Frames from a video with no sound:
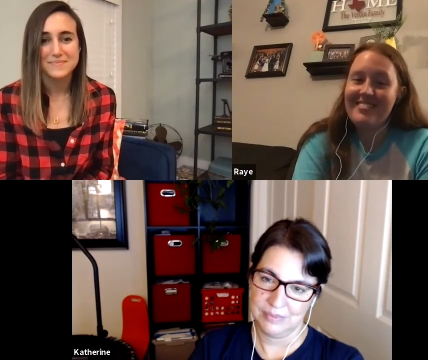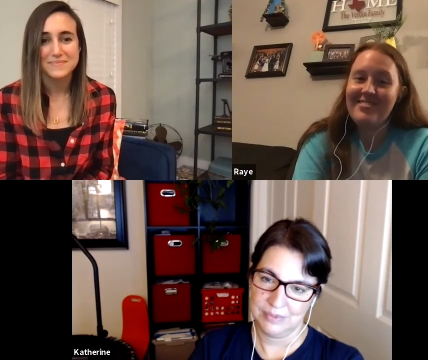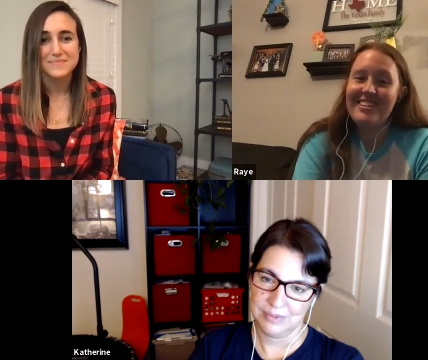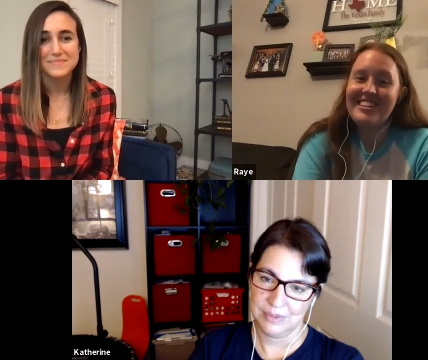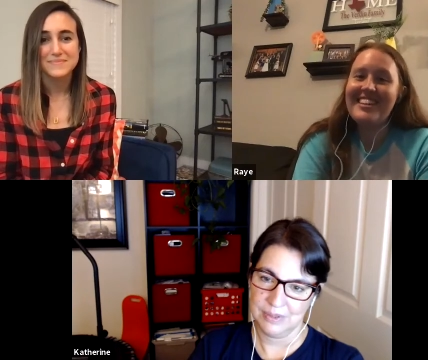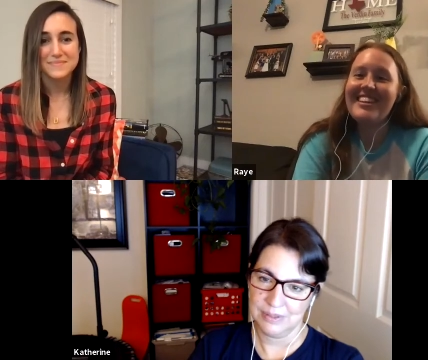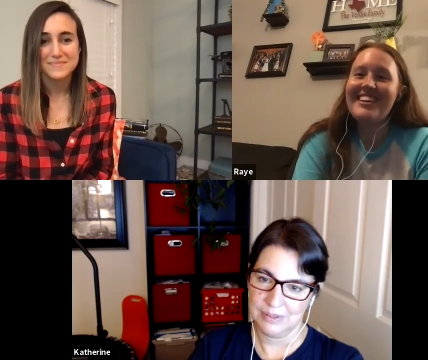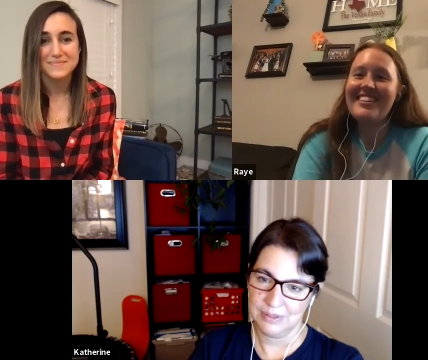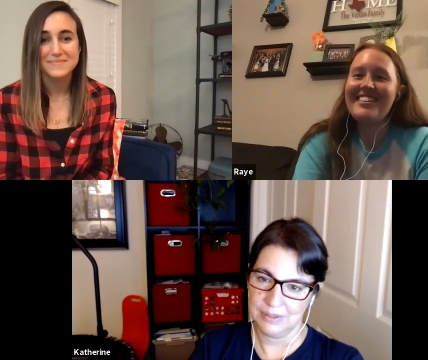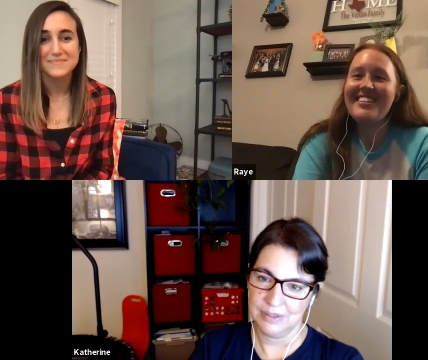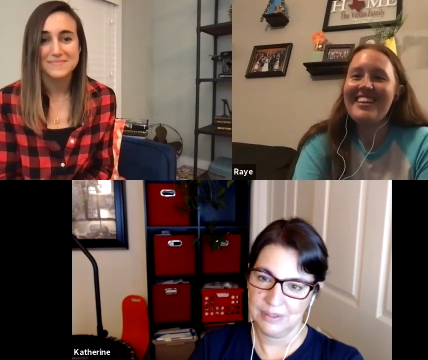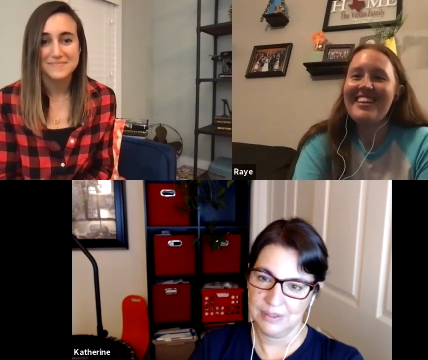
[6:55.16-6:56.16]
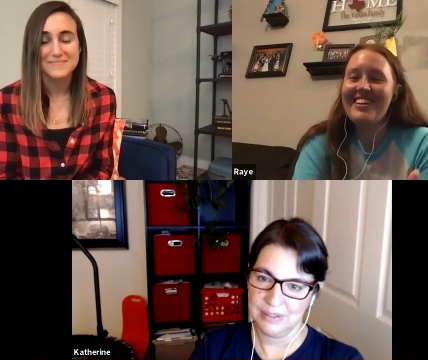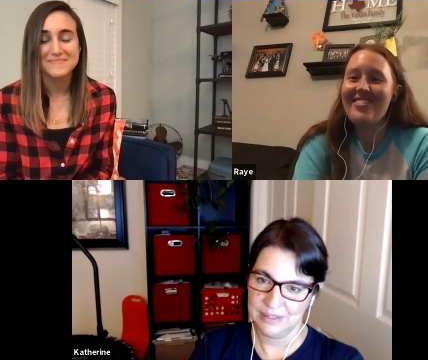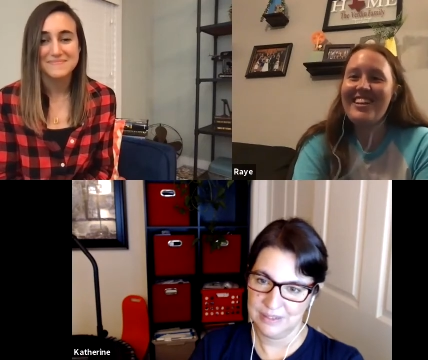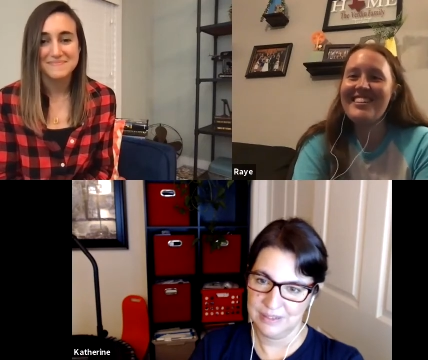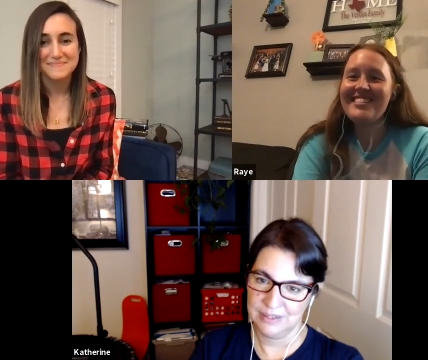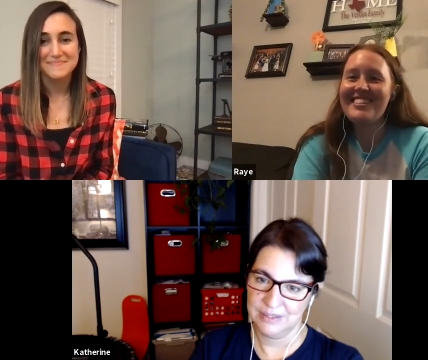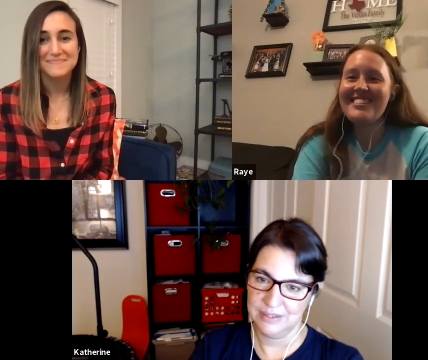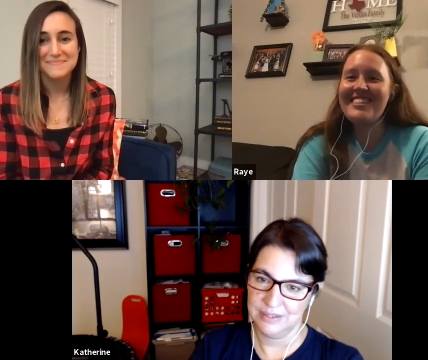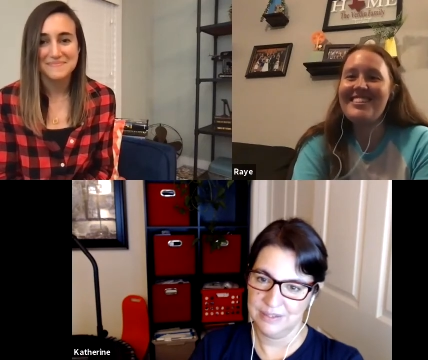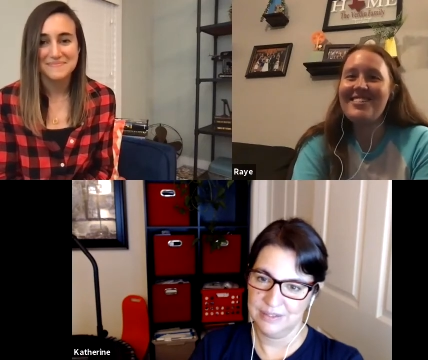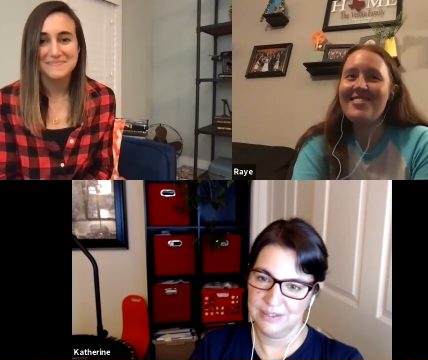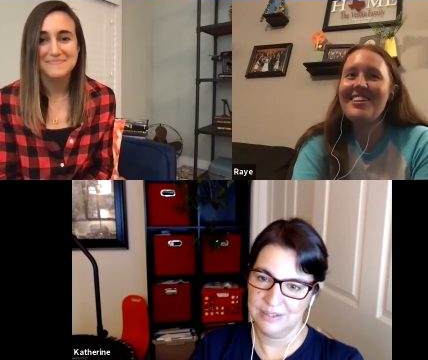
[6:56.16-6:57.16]
Speaker 1: ridiculous, like crazy
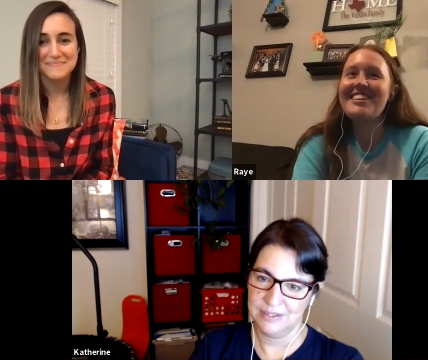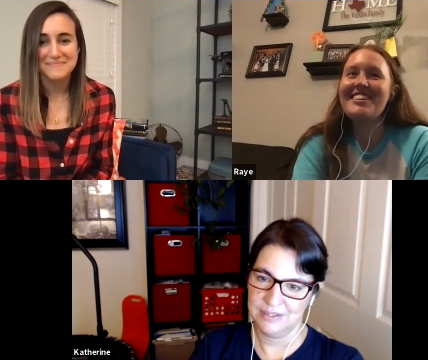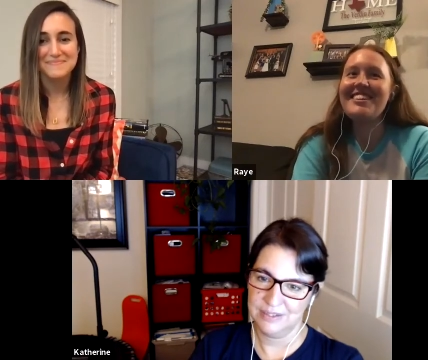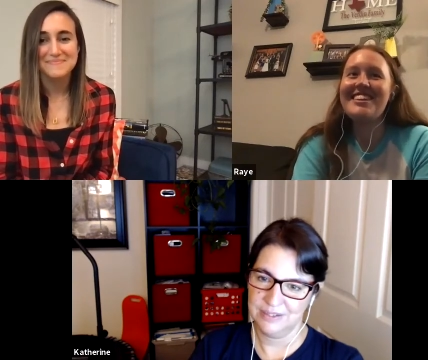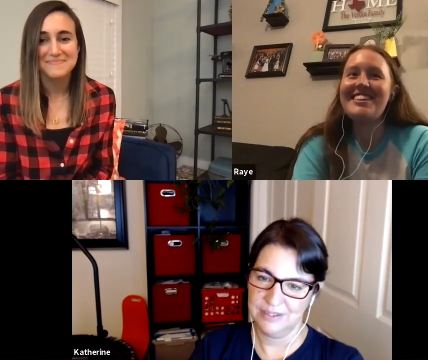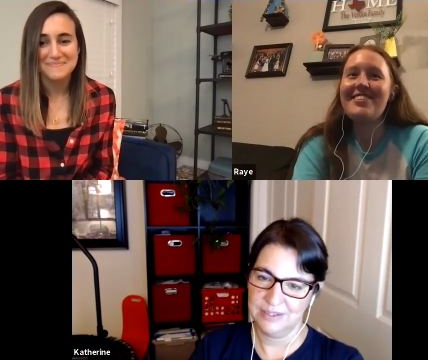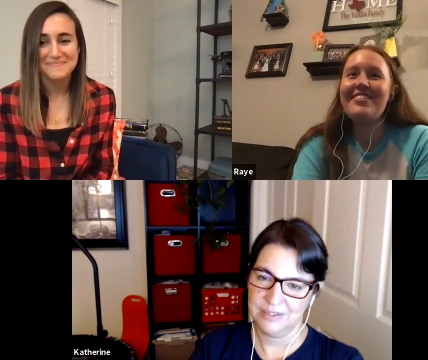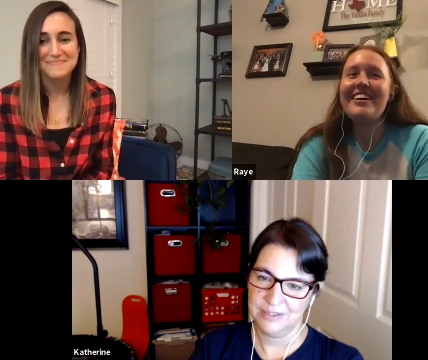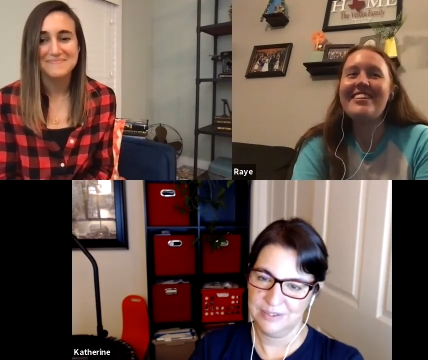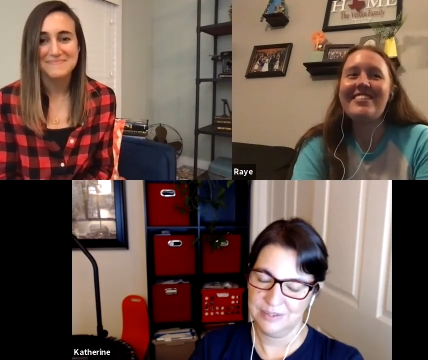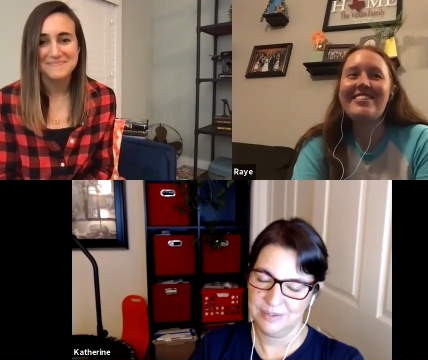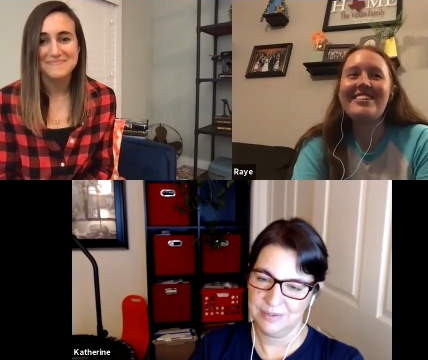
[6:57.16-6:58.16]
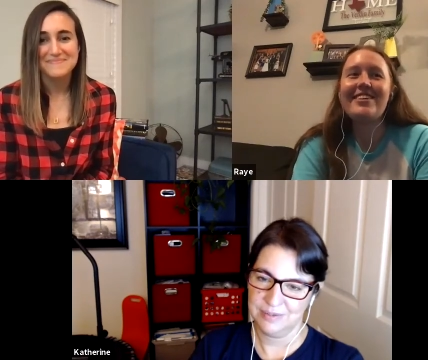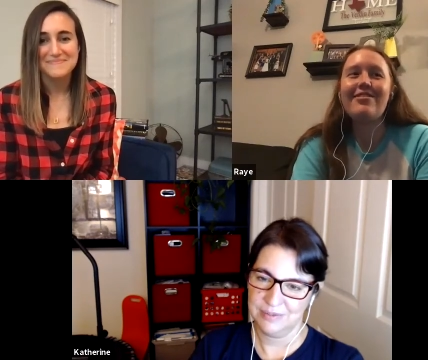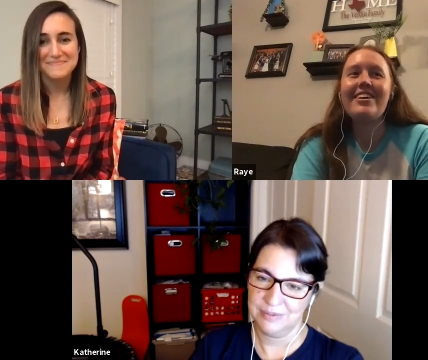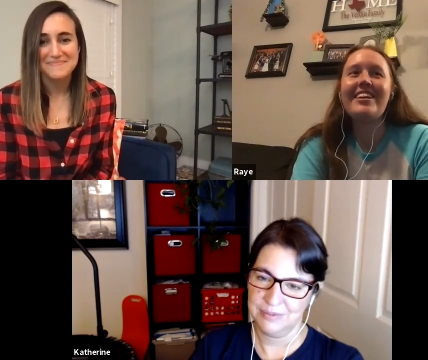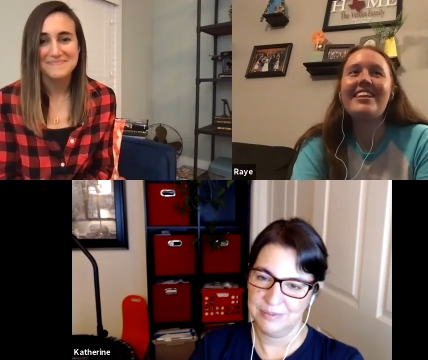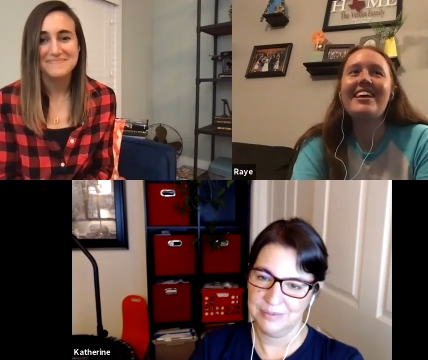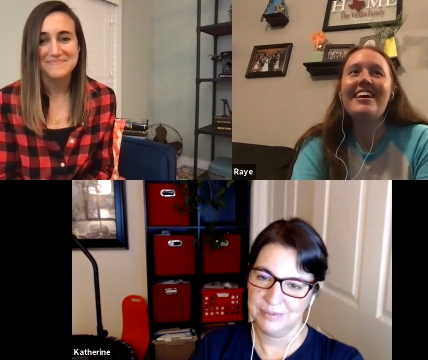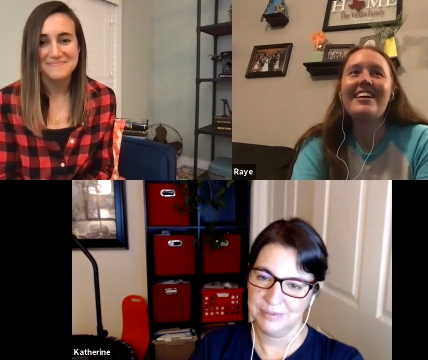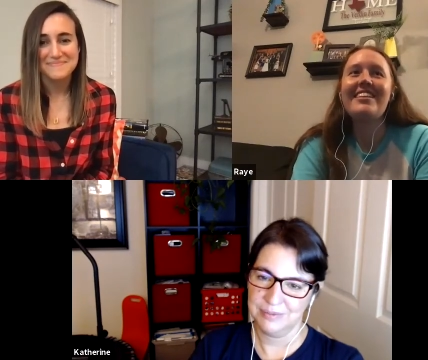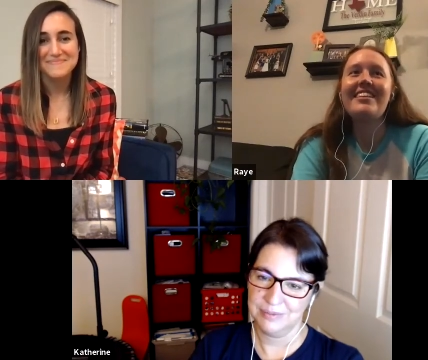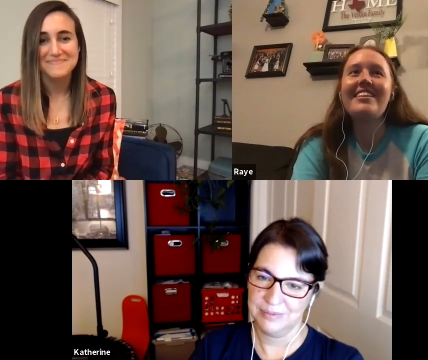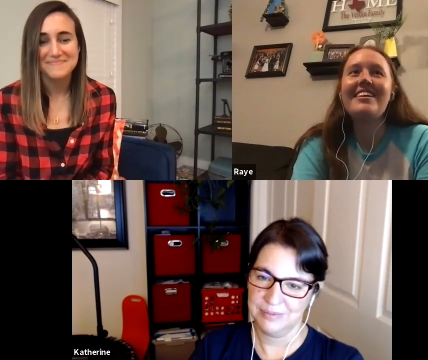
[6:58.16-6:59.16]
situation that she found herself in,
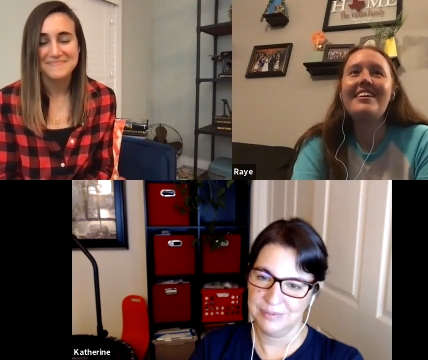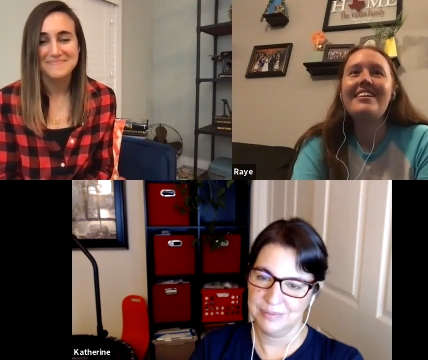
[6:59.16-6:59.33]
and